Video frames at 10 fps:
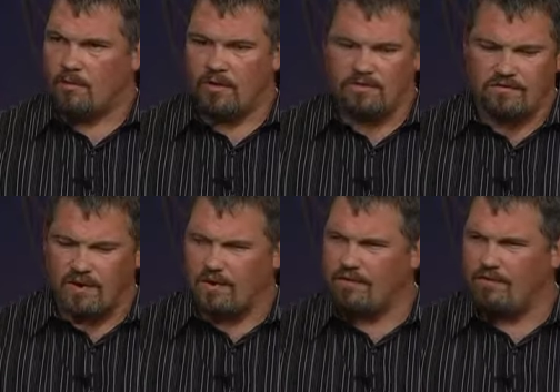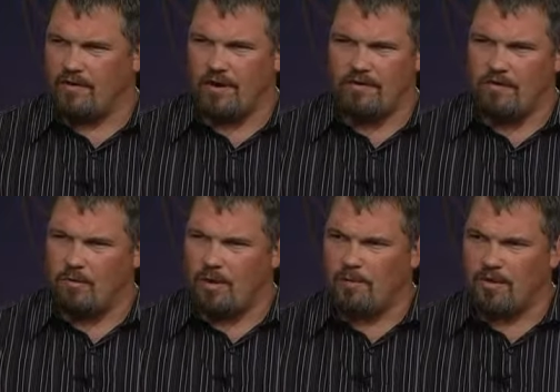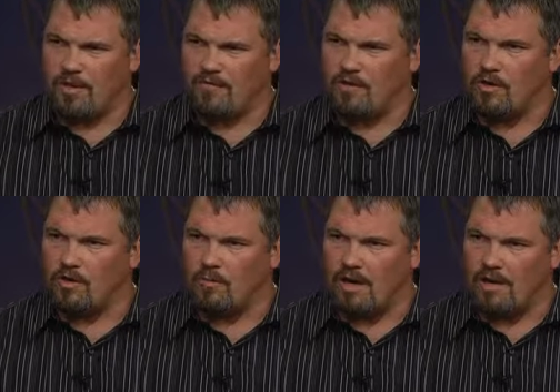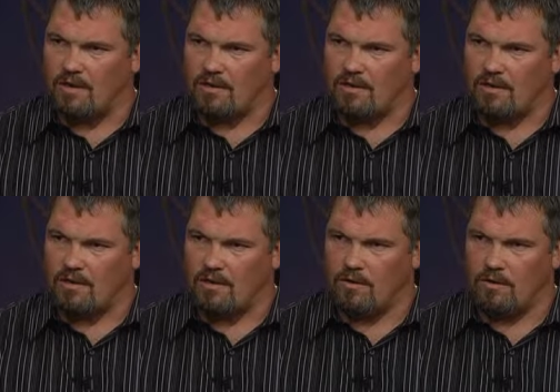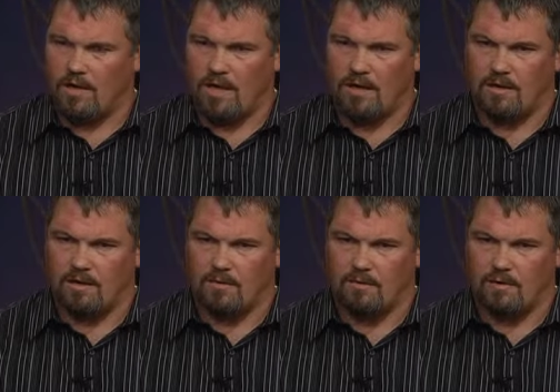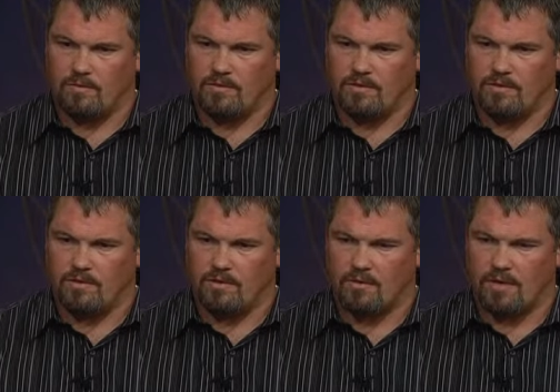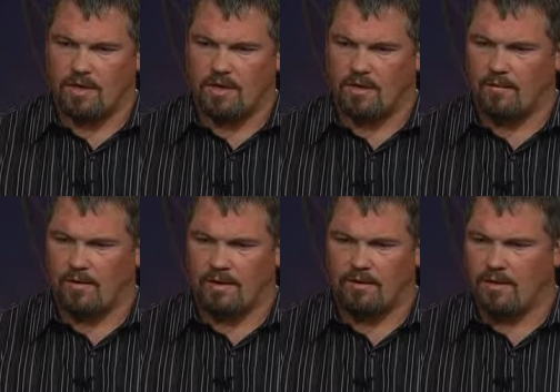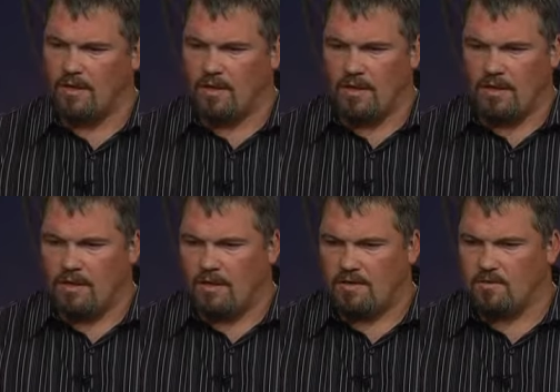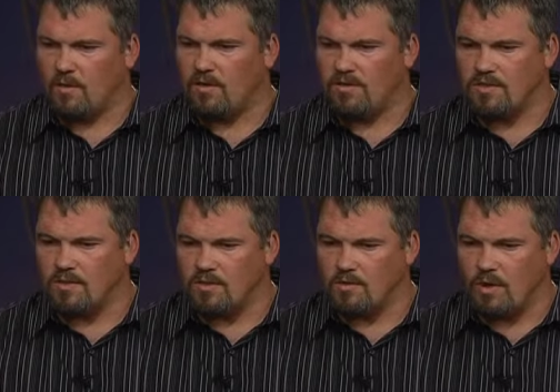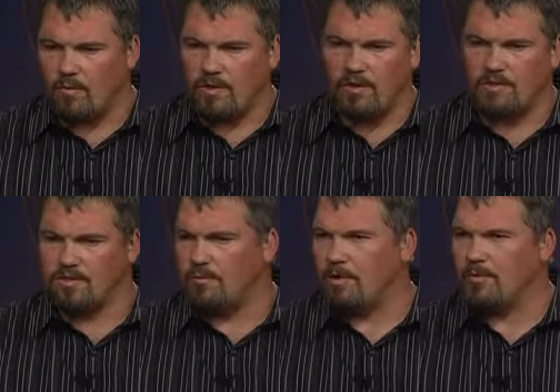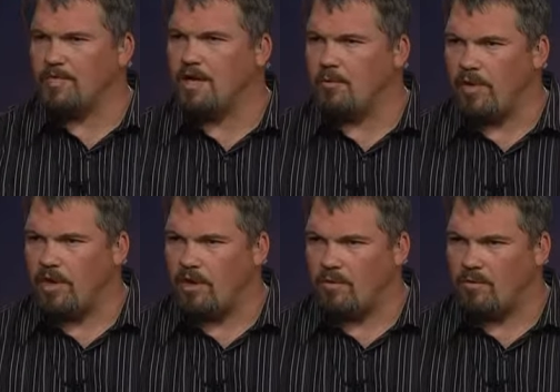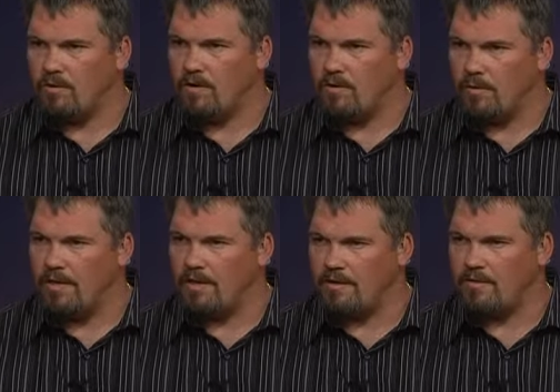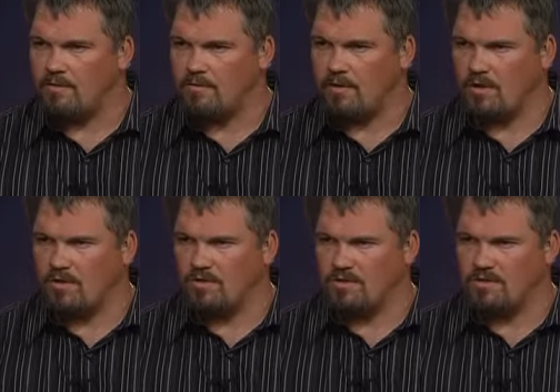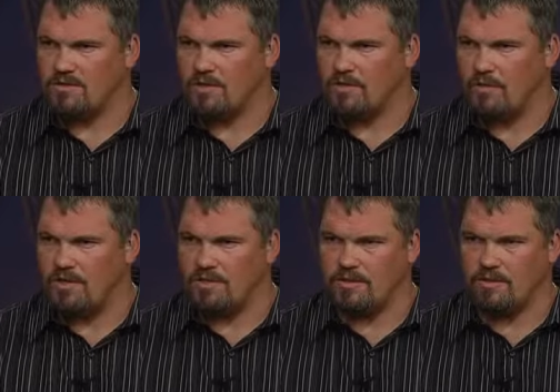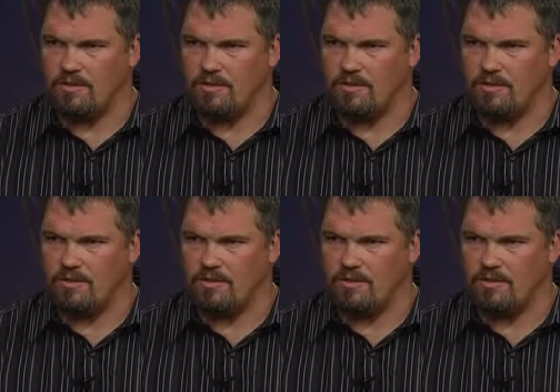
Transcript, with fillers: But there's very, very few people that ever knew about it, you know? And um, it was, you know, and, and I, I, mean, it's one of those deals where I wouldn't go to somebody who would tell me no. You know what I mean? It was one of those situations.